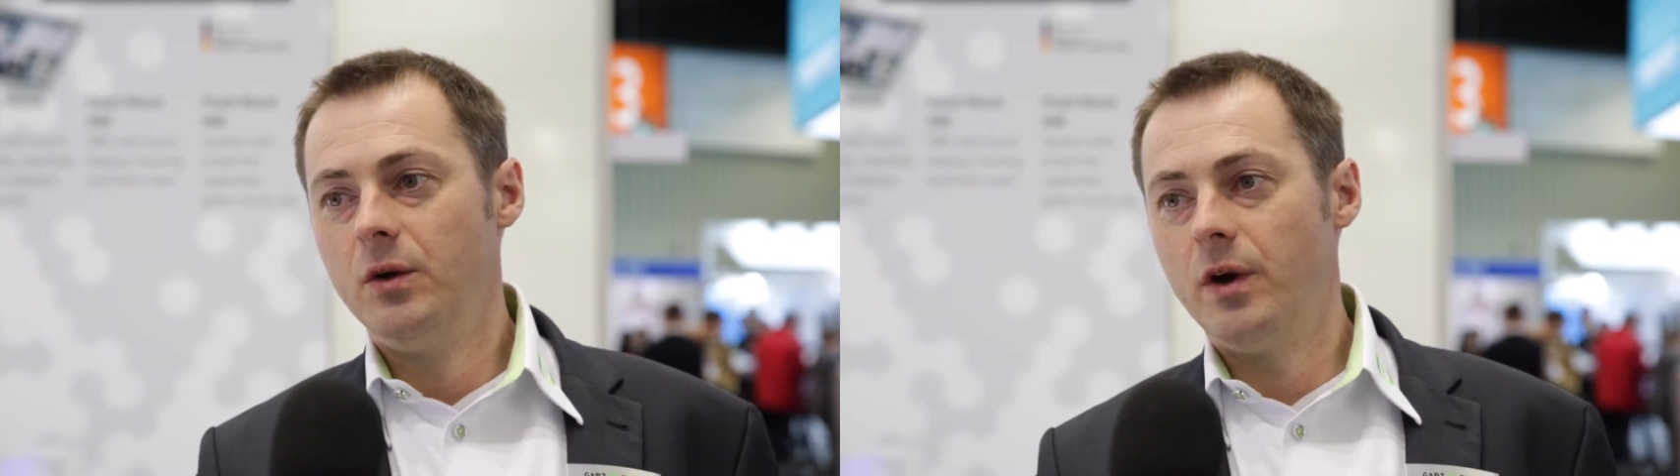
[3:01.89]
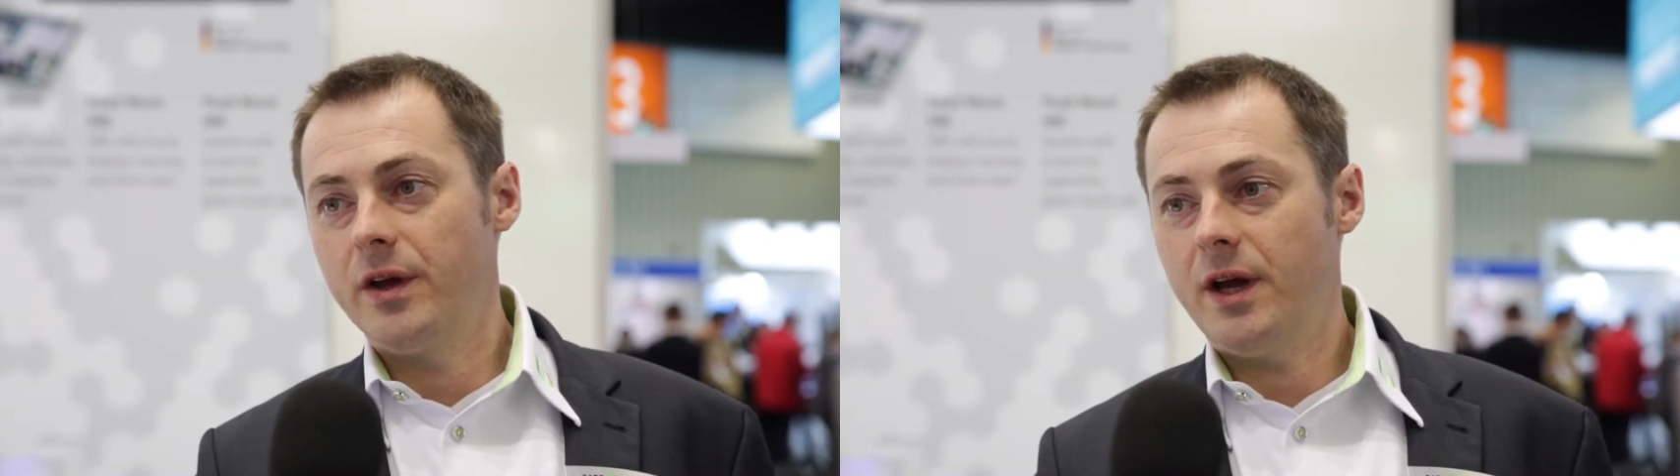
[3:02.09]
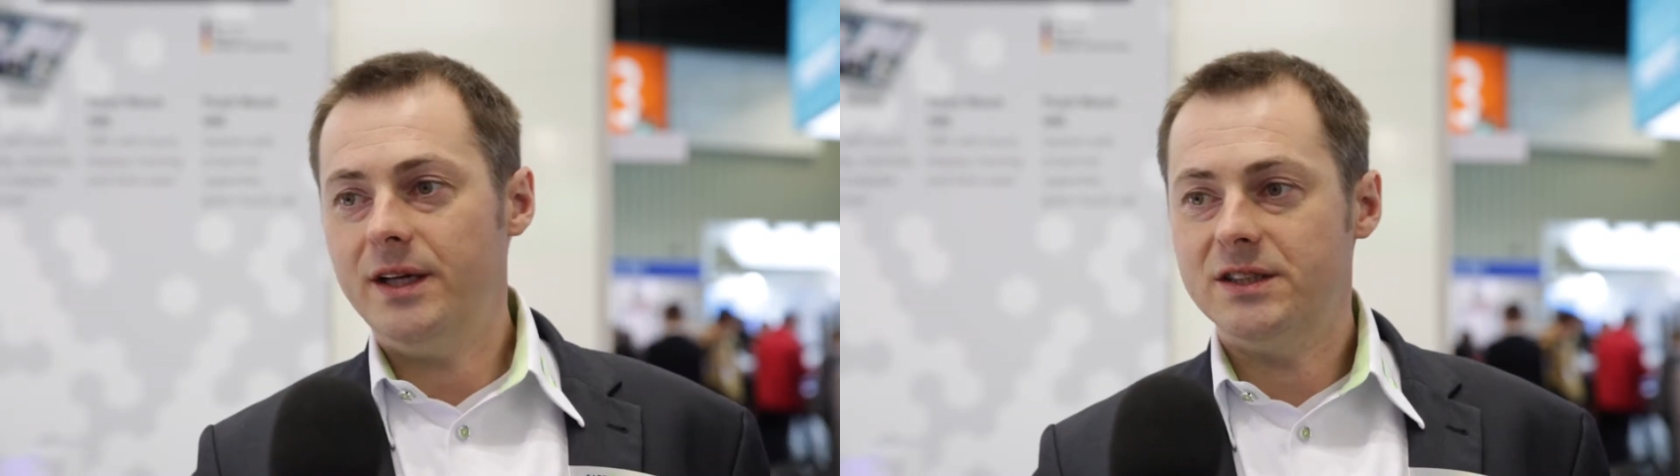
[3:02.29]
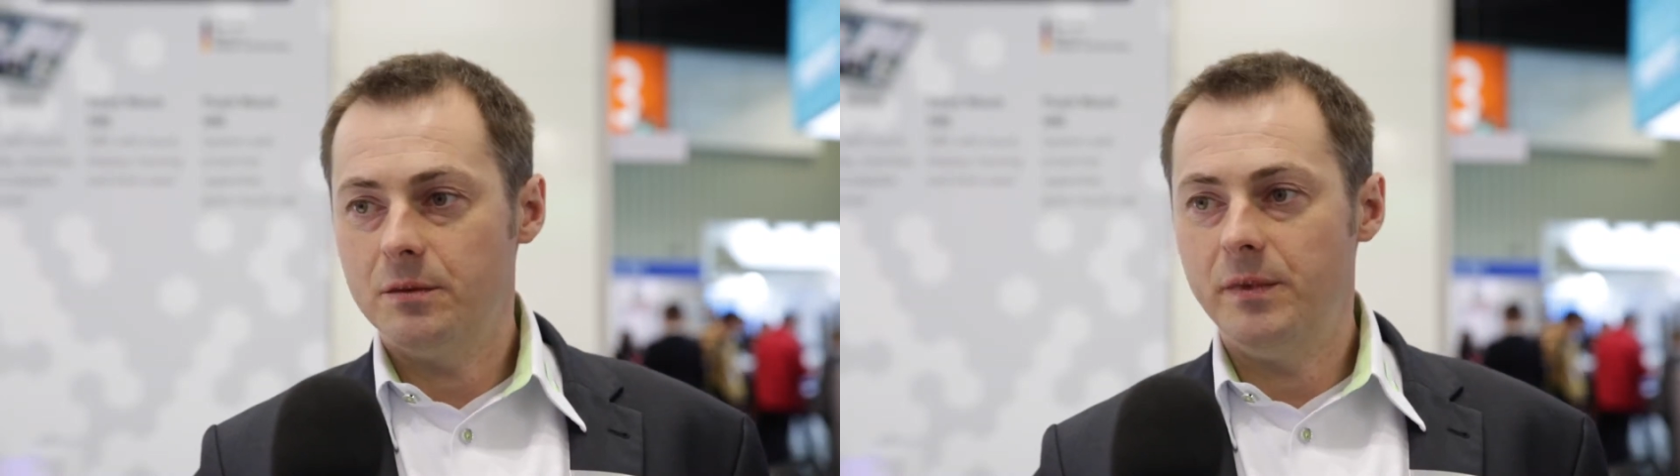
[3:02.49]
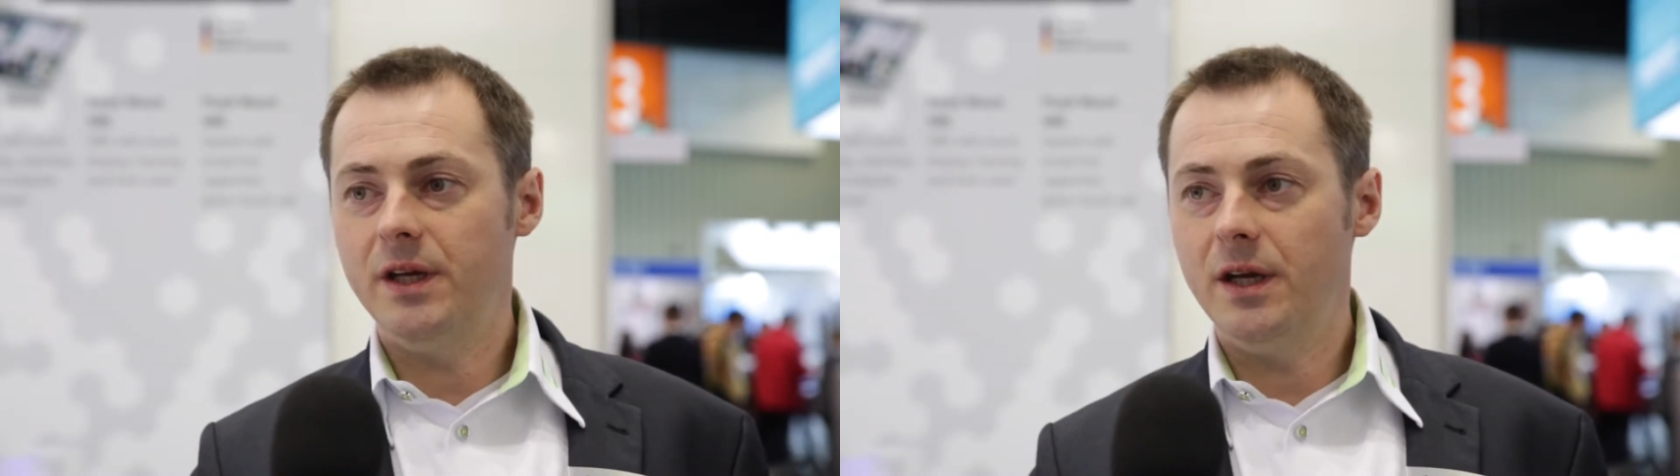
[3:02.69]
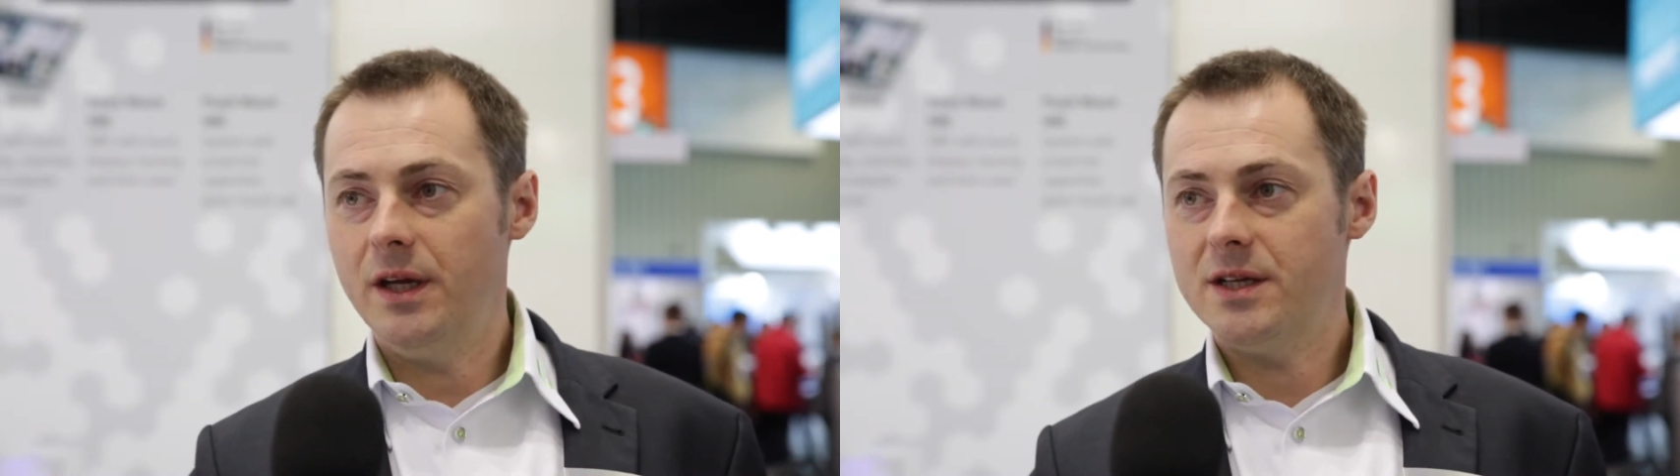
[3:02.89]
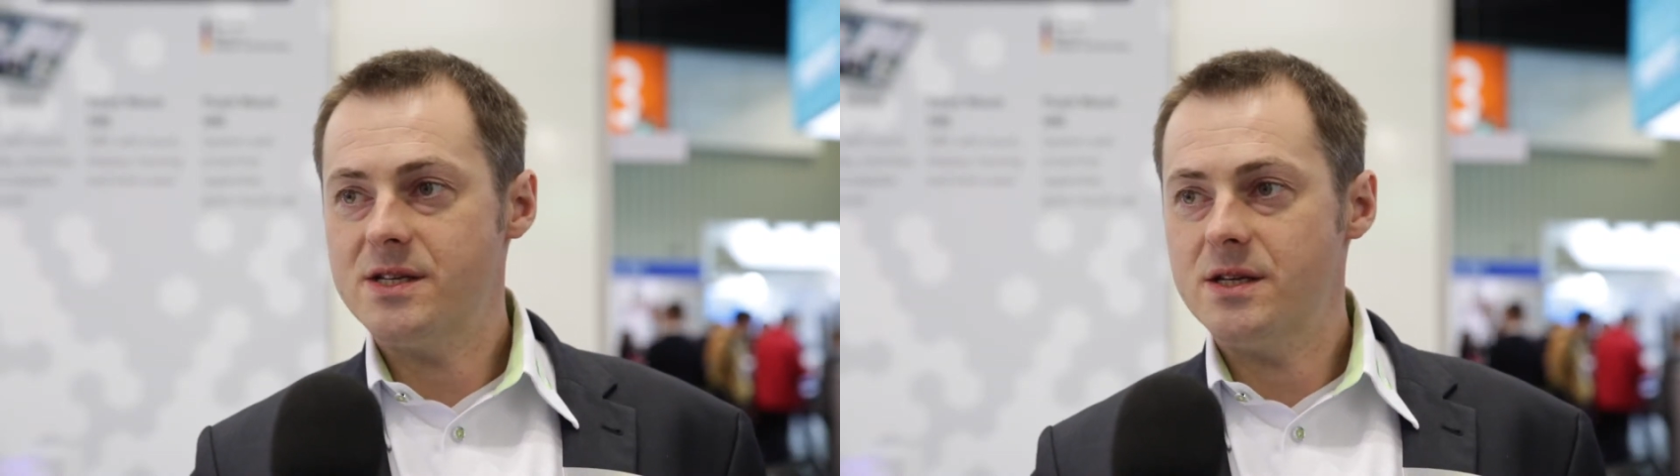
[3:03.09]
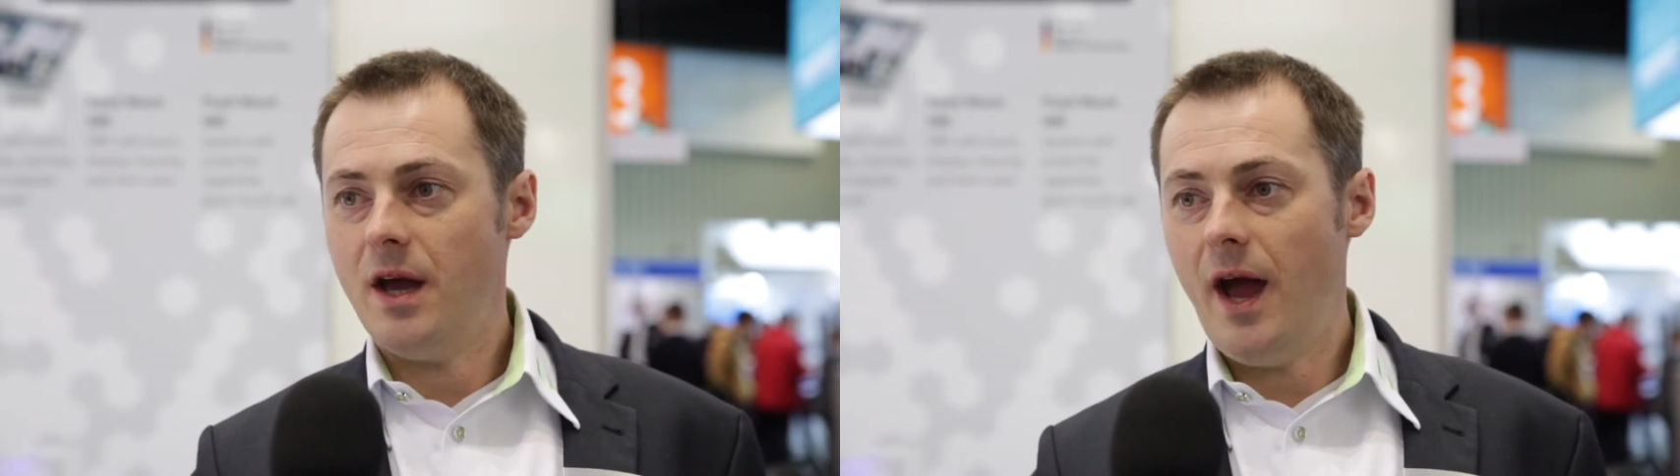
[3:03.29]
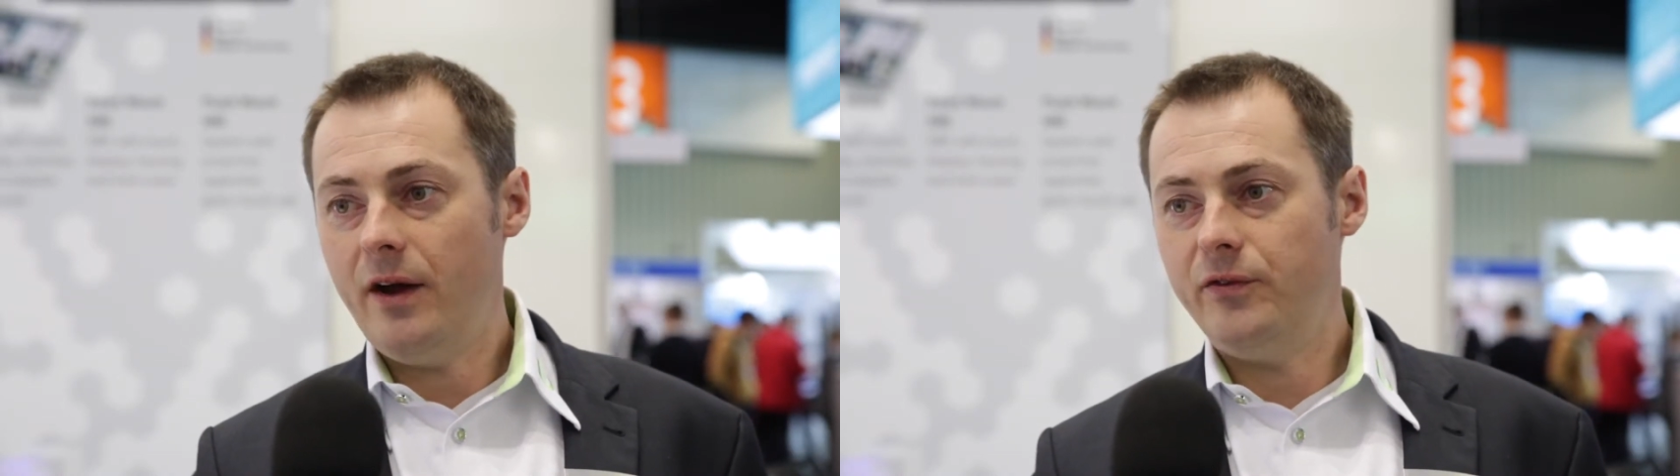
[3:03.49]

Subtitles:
where the customer needs to